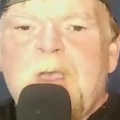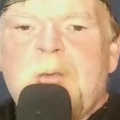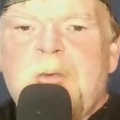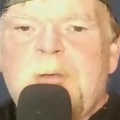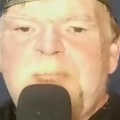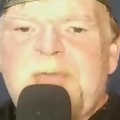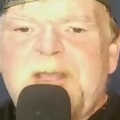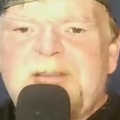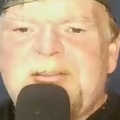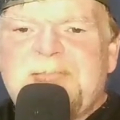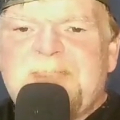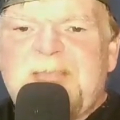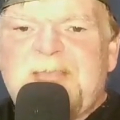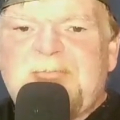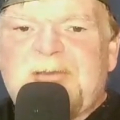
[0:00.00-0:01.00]
While better than
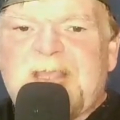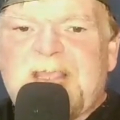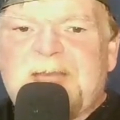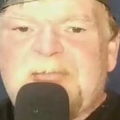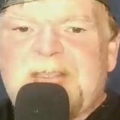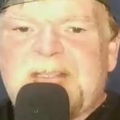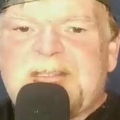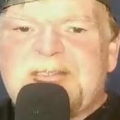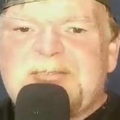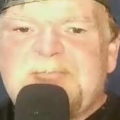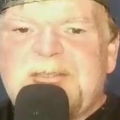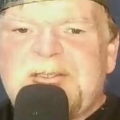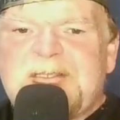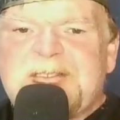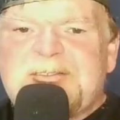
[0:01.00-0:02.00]
favored enemy, this
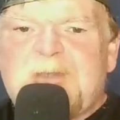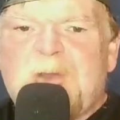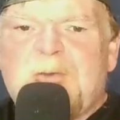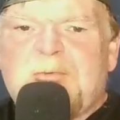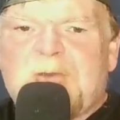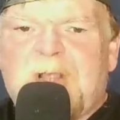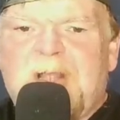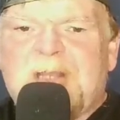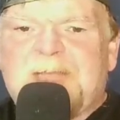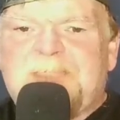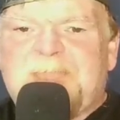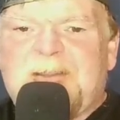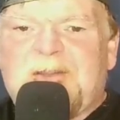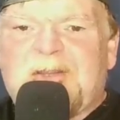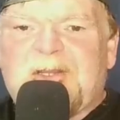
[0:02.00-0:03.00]
ability is overall
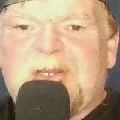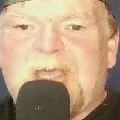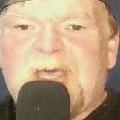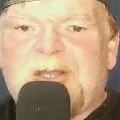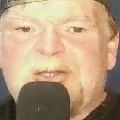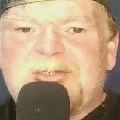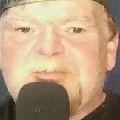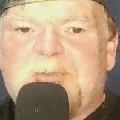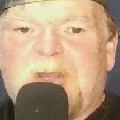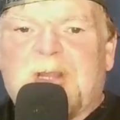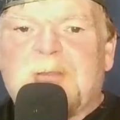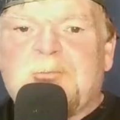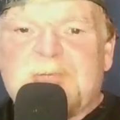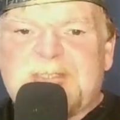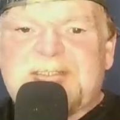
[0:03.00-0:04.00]
inferior to Hunter's Mark
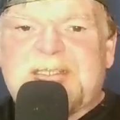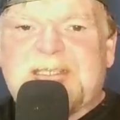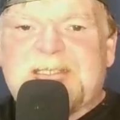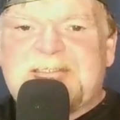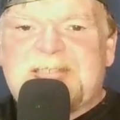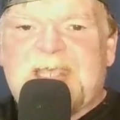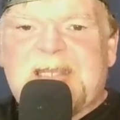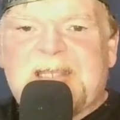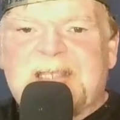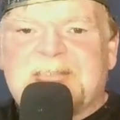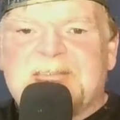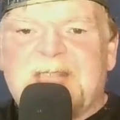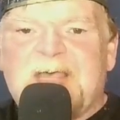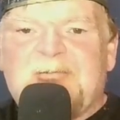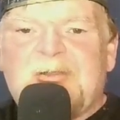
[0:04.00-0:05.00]
once he gets that next
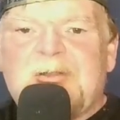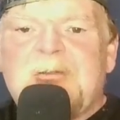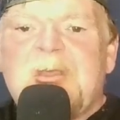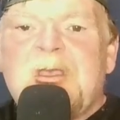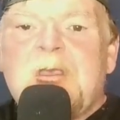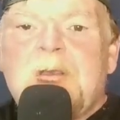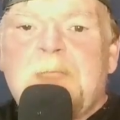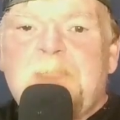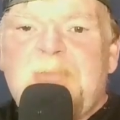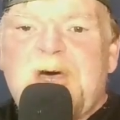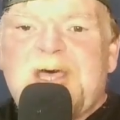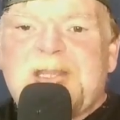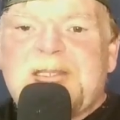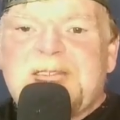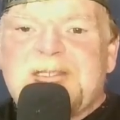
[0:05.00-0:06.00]
level,
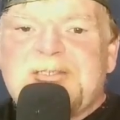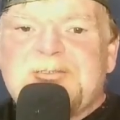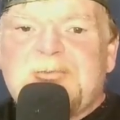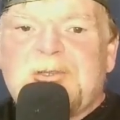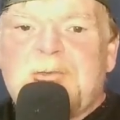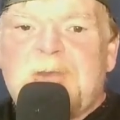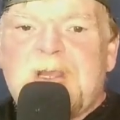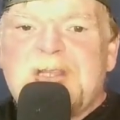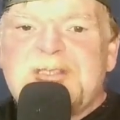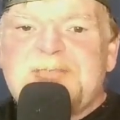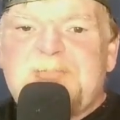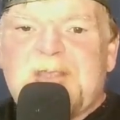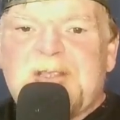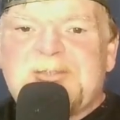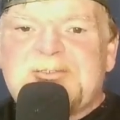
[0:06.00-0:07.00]
but it doesn't require a
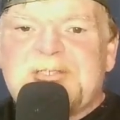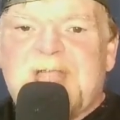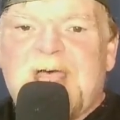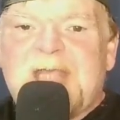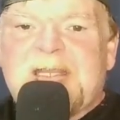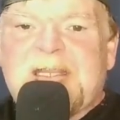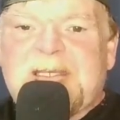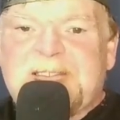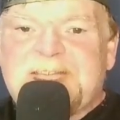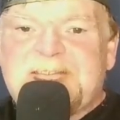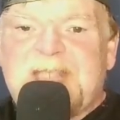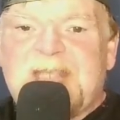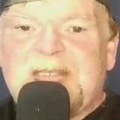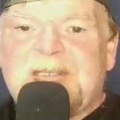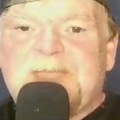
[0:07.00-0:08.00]
spell slot and
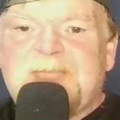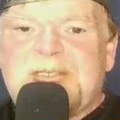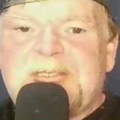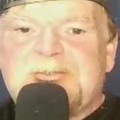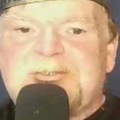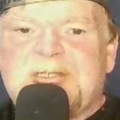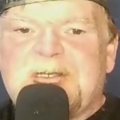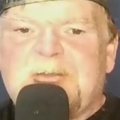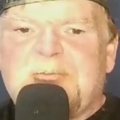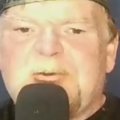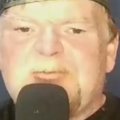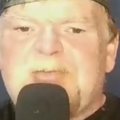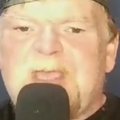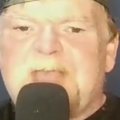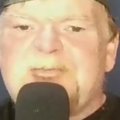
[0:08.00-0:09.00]
instead can be used a number of
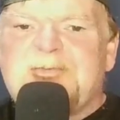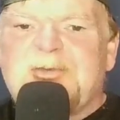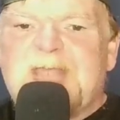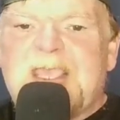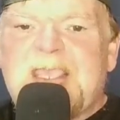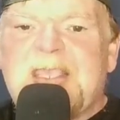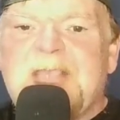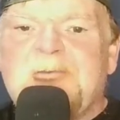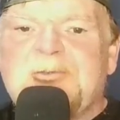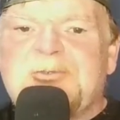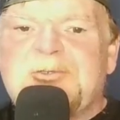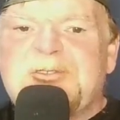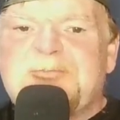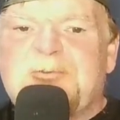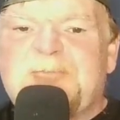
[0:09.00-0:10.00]
times per day equal to
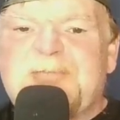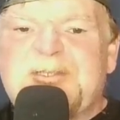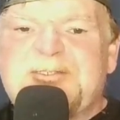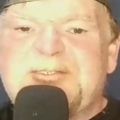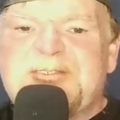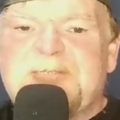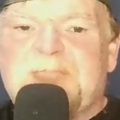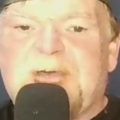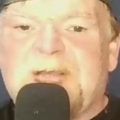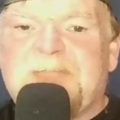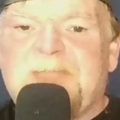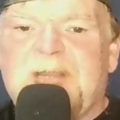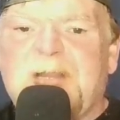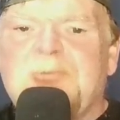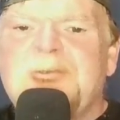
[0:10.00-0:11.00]
its proficiency
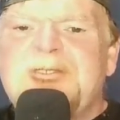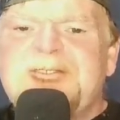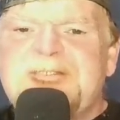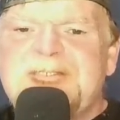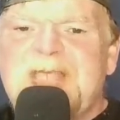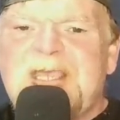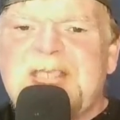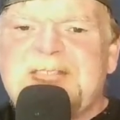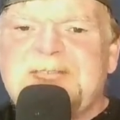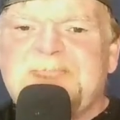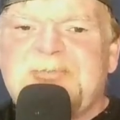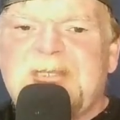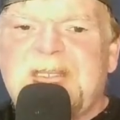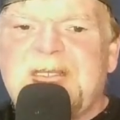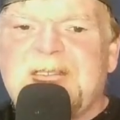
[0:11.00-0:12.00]
modifier, which is nice if
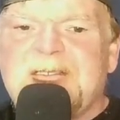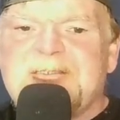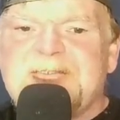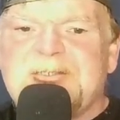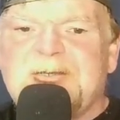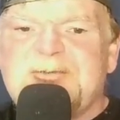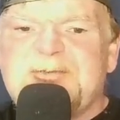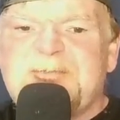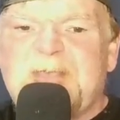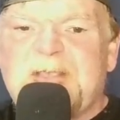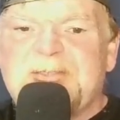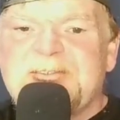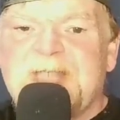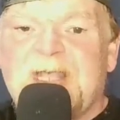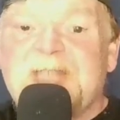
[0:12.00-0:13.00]
you need to conserve spell
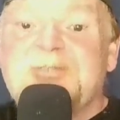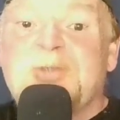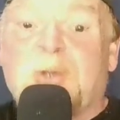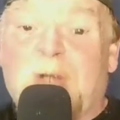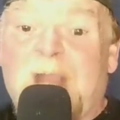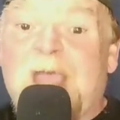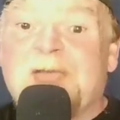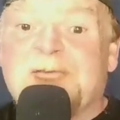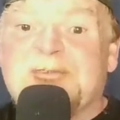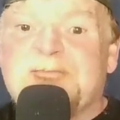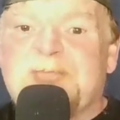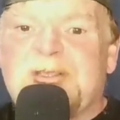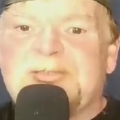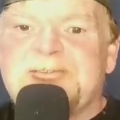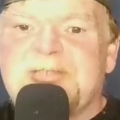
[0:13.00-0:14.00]
slots or are out of
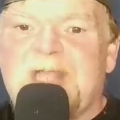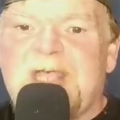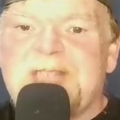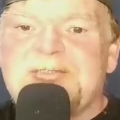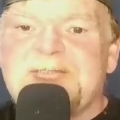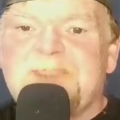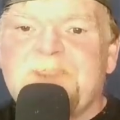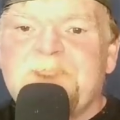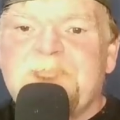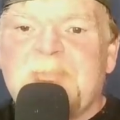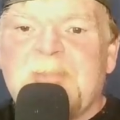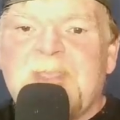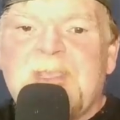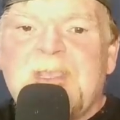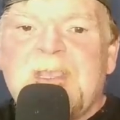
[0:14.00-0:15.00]
spell slots.
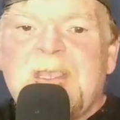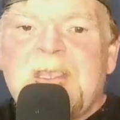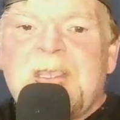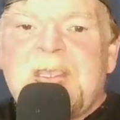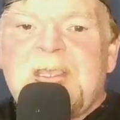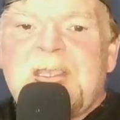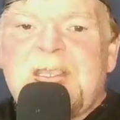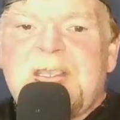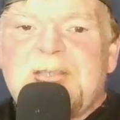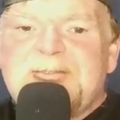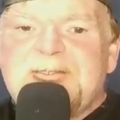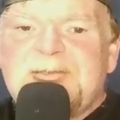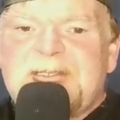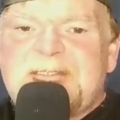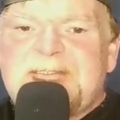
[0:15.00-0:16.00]
He
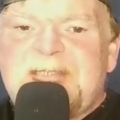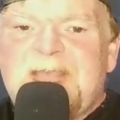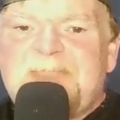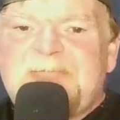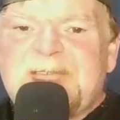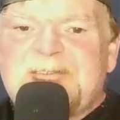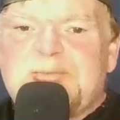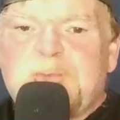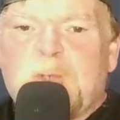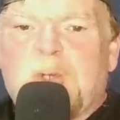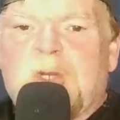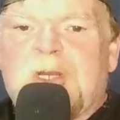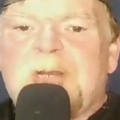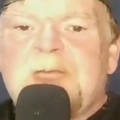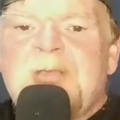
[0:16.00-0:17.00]
also gets Deft
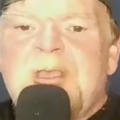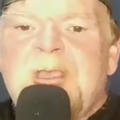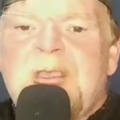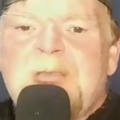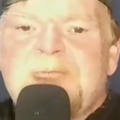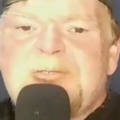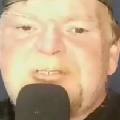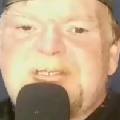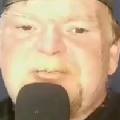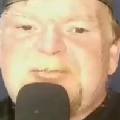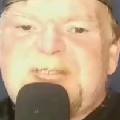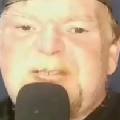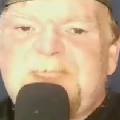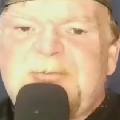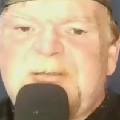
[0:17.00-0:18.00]
Explorer, which gives
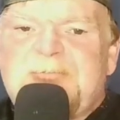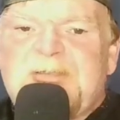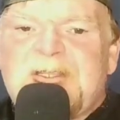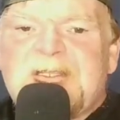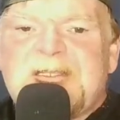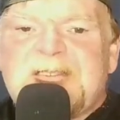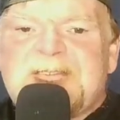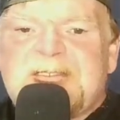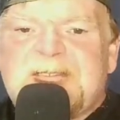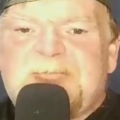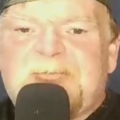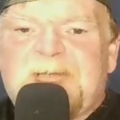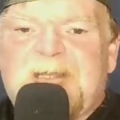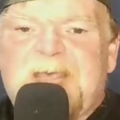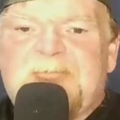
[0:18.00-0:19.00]
different abilities at
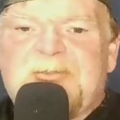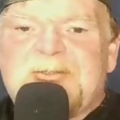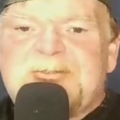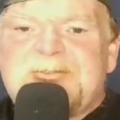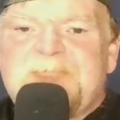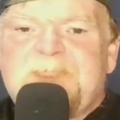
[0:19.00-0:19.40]
different levels.